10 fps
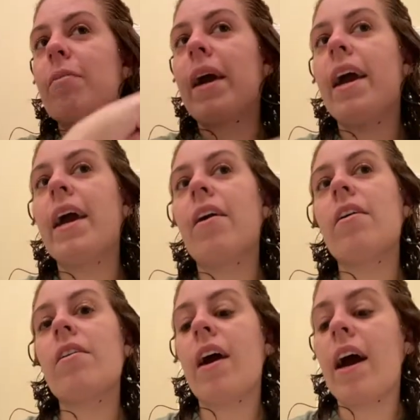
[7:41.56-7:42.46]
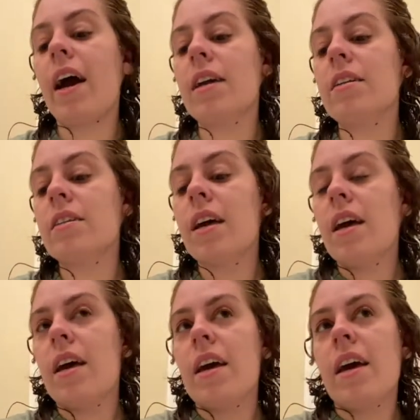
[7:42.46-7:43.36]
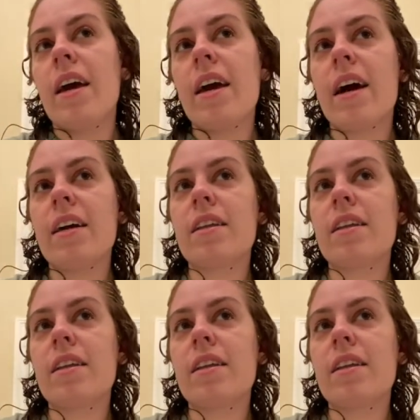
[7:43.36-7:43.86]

hair and it kind